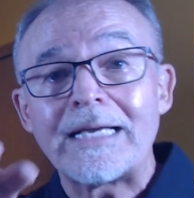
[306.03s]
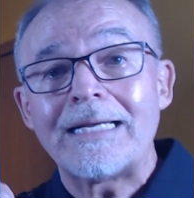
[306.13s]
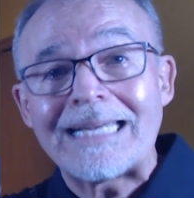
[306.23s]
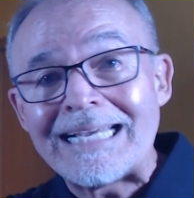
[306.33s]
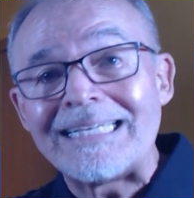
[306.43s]

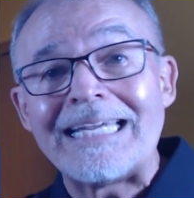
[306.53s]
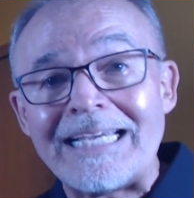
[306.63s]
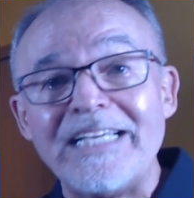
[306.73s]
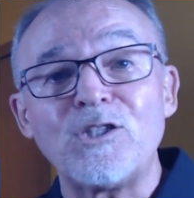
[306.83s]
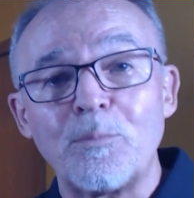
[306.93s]
it into
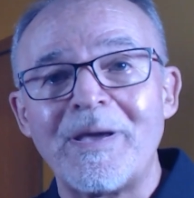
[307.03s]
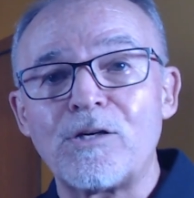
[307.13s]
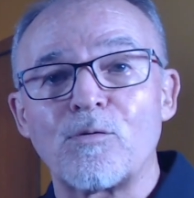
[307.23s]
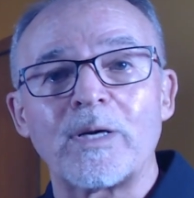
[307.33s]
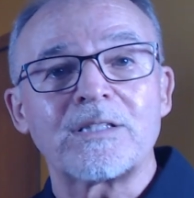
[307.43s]
each
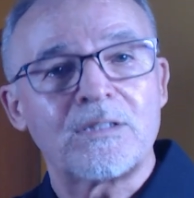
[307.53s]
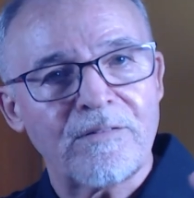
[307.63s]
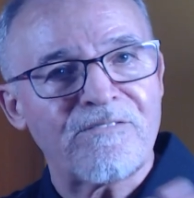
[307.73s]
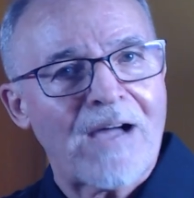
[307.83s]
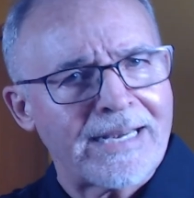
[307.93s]
matrix
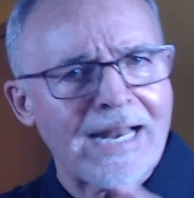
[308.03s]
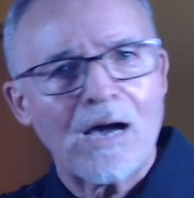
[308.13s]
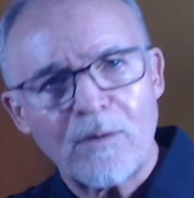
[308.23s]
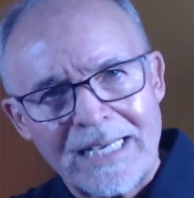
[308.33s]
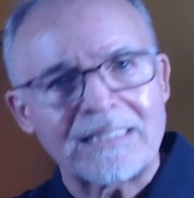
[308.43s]
to find
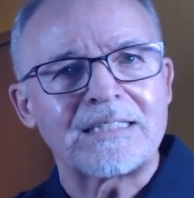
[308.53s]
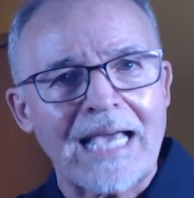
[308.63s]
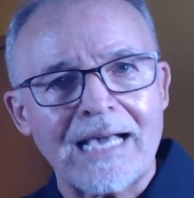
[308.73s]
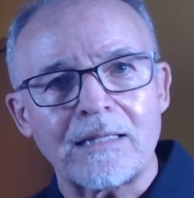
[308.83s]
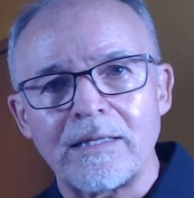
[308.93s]
out
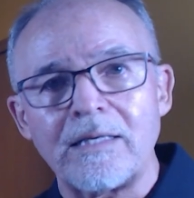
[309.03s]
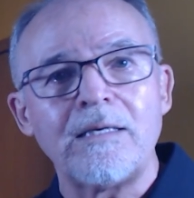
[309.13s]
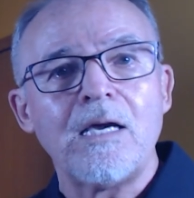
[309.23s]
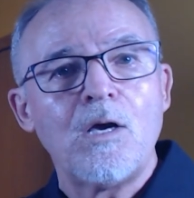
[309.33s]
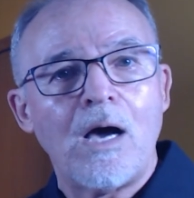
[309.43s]

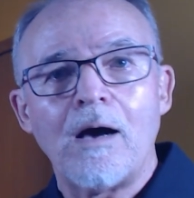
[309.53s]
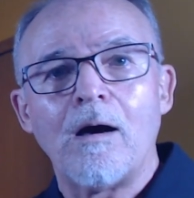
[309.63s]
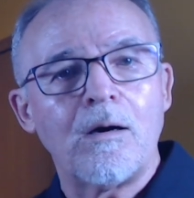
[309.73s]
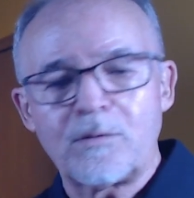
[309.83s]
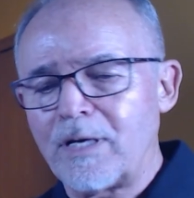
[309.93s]
exactly
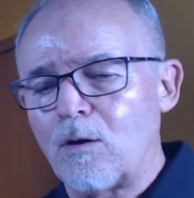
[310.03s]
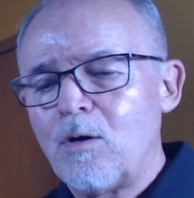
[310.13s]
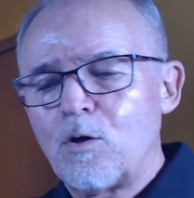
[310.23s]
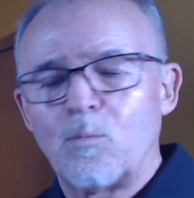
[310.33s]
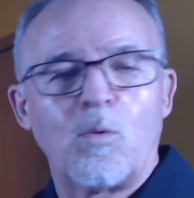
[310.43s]
You
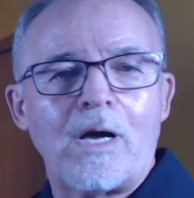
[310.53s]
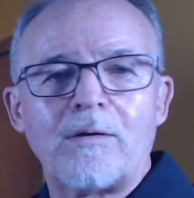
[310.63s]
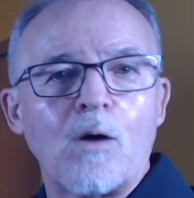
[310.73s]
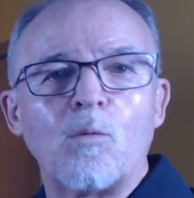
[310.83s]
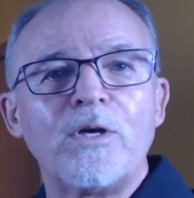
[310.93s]
know,
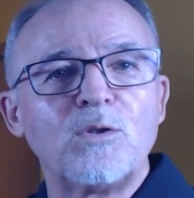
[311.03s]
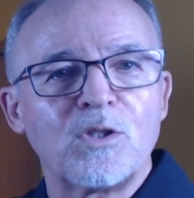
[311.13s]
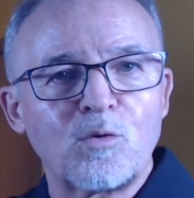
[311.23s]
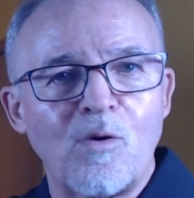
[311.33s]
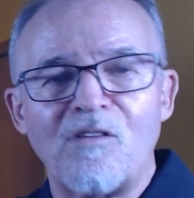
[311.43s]
are we
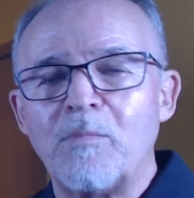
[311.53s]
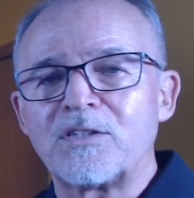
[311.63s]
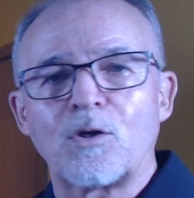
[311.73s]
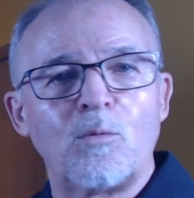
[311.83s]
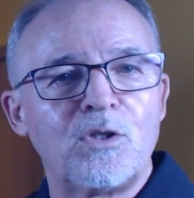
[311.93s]
using 12
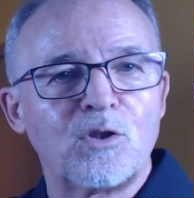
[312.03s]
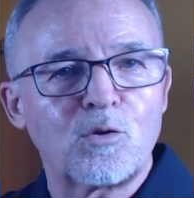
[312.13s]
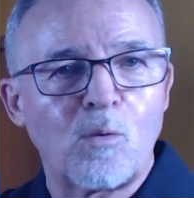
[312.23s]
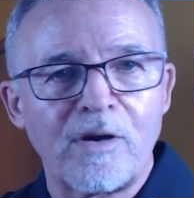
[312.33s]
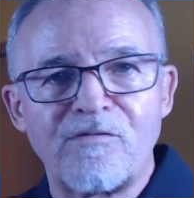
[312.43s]
months? Are we using
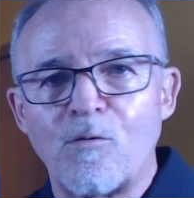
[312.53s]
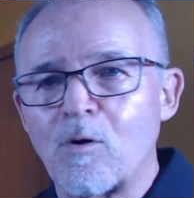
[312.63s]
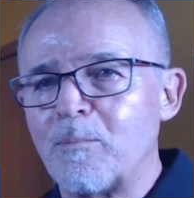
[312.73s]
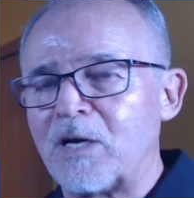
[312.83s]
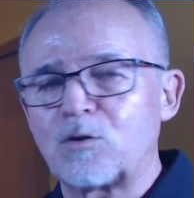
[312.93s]

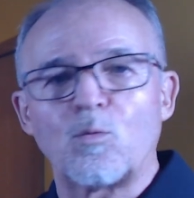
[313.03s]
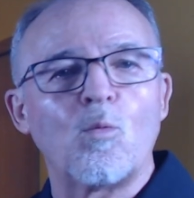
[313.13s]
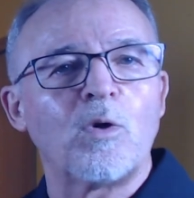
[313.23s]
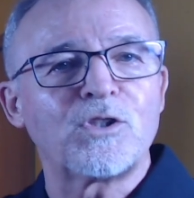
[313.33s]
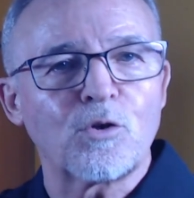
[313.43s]
24 months?
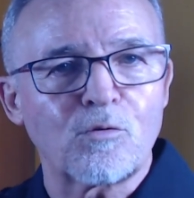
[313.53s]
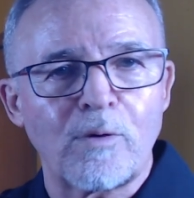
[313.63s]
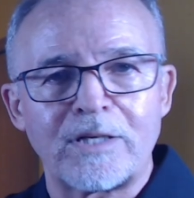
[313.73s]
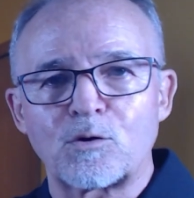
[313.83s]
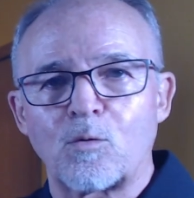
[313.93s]
What's your
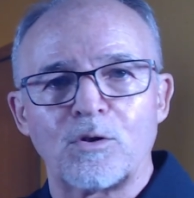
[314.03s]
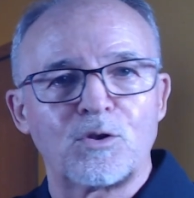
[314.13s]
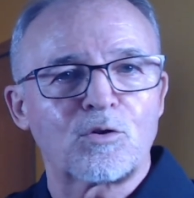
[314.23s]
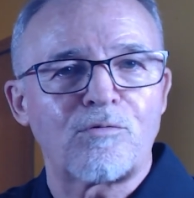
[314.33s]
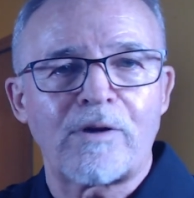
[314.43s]
credit score? Is
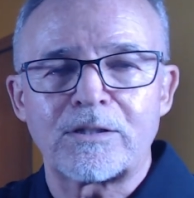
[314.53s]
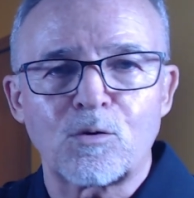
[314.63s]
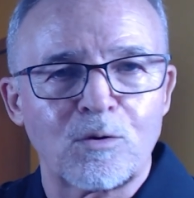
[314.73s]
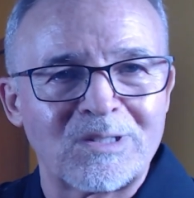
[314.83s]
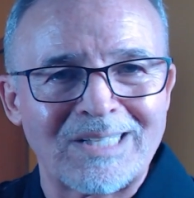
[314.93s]
your credit
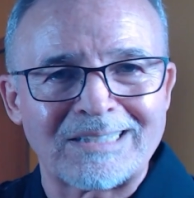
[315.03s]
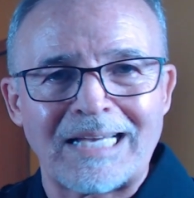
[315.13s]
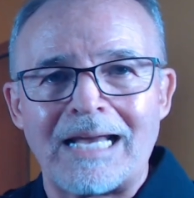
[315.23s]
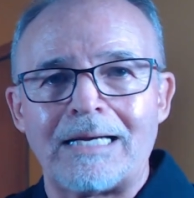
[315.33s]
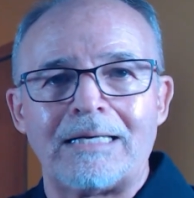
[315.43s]
score
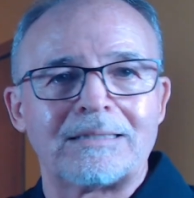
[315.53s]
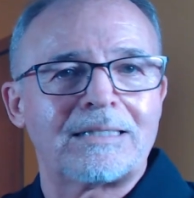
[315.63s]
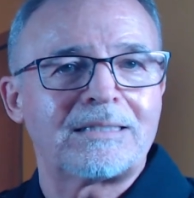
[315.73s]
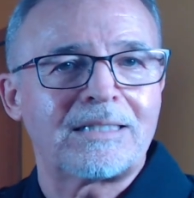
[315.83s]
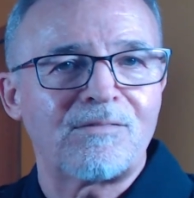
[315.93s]
680? Is
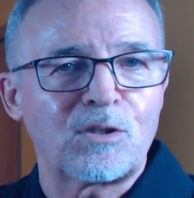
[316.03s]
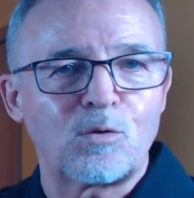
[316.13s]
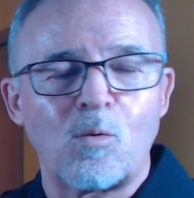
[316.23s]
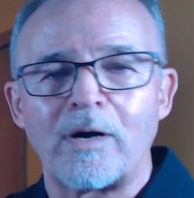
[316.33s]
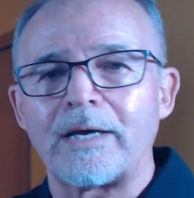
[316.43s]
it
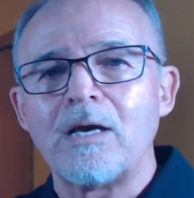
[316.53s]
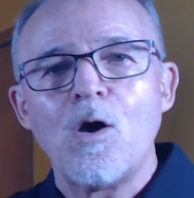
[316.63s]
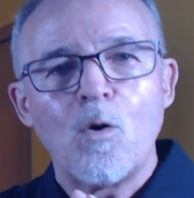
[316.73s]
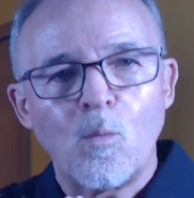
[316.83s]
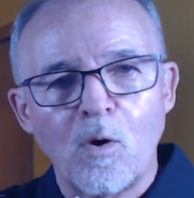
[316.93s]
720?
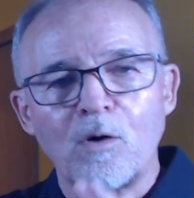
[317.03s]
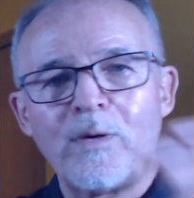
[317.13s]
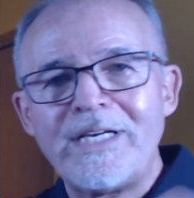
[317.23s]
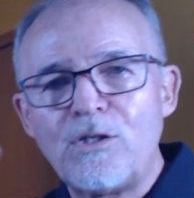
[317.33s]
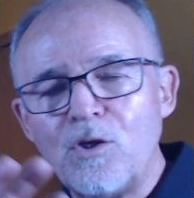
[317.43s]
What are
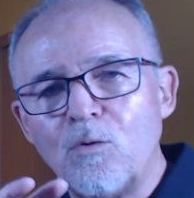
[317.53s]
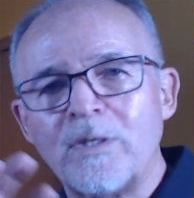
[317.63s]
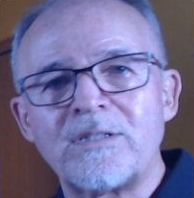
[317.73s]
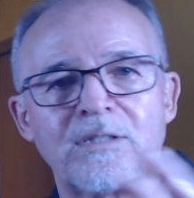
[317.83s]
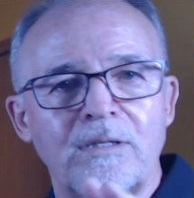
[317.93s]
we
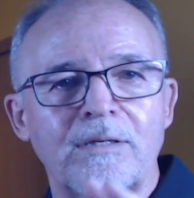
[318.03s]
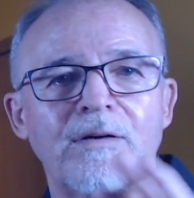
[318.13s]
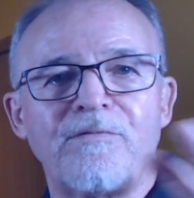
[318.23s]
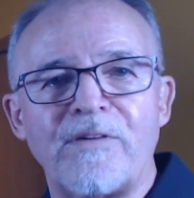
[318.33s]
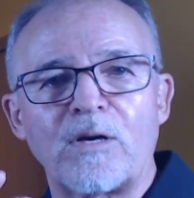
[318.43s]
doing
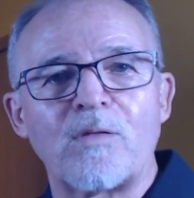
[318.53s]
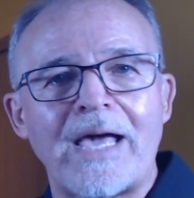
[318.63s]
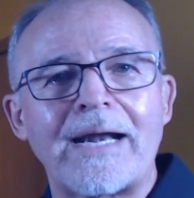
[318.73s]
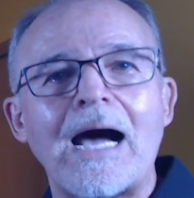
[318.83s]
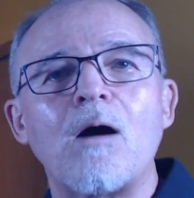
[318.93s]
to figure
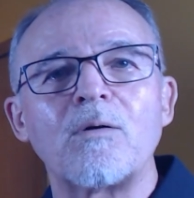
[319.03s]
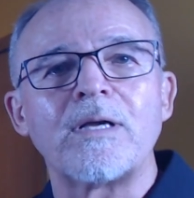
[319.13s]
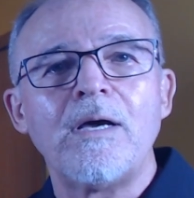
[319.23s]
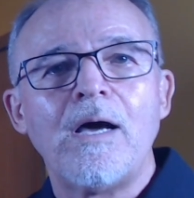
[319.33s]
that out